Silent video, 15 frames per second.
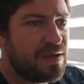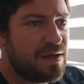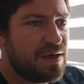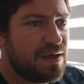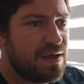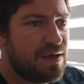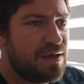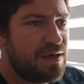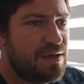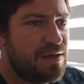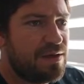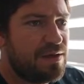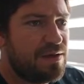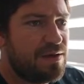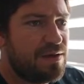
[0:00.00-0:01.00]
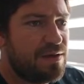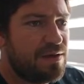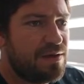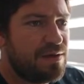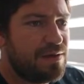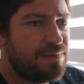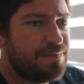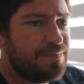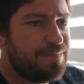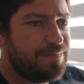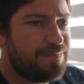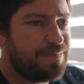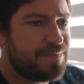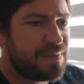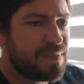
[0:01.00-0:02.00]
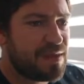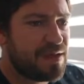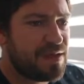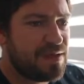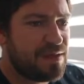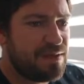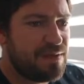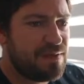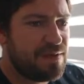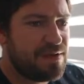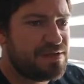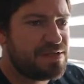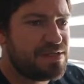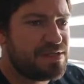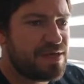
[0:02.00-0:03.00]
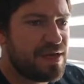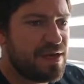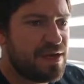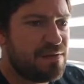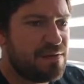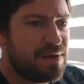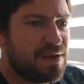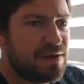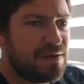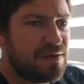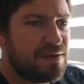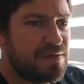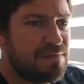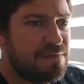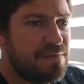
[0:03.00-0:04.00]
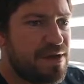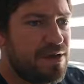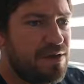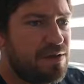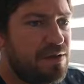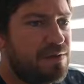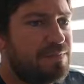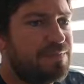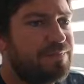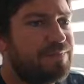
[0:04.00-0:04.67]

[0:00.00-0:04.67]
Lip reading: and then there's this area here in the middle